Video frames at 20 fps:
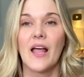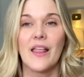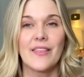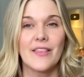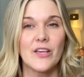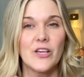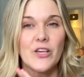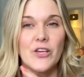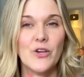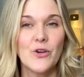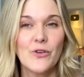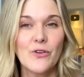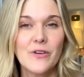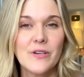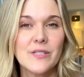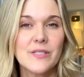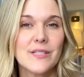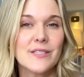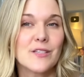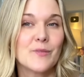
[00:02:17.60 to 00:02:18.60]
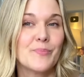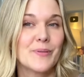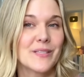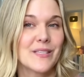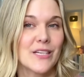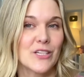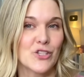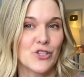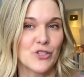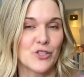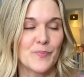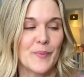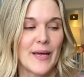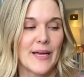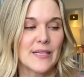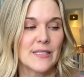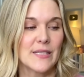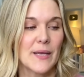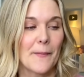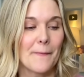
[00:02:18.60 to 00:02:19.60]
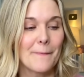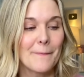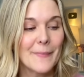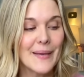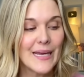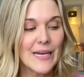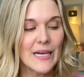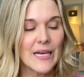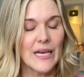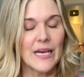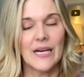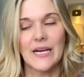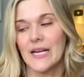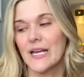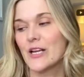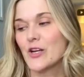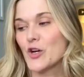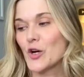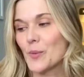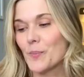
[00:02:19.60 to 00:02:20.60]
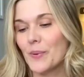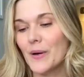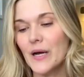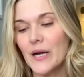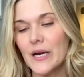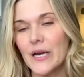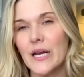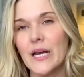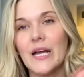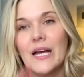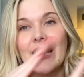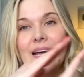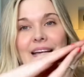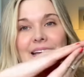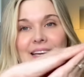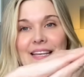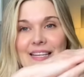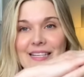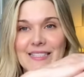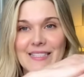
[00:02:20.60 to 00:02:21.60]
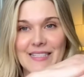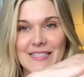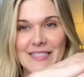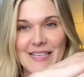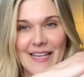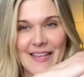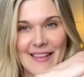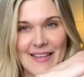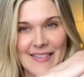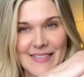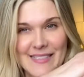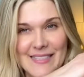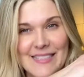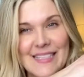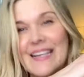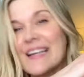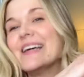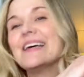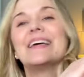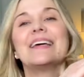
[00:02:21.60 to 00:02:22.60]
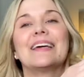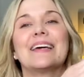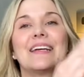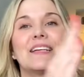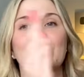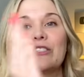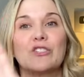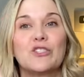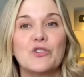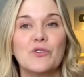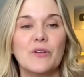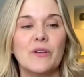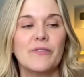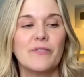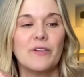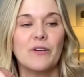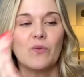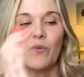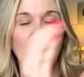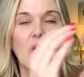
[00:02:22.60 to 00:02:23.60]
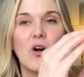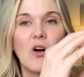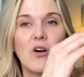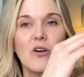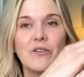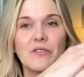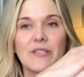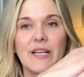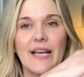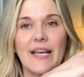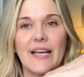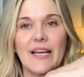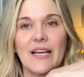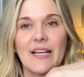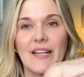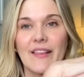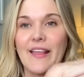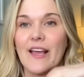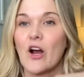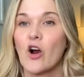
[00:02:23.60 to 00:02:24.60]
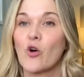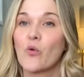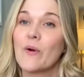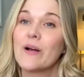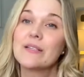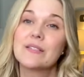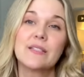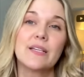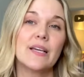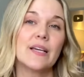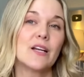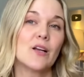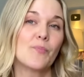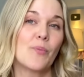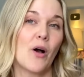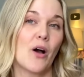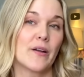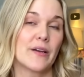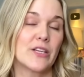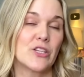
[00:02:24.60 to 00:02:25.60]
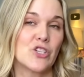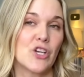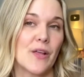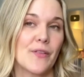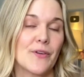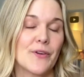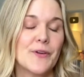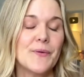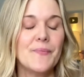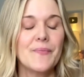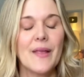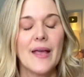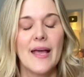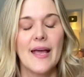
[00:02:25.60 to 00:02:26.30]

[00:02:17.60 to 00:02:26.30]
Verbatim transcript: The uterus is a potential space, meaning in your body, it exists like this. It has two different walls and they are resting upon each other.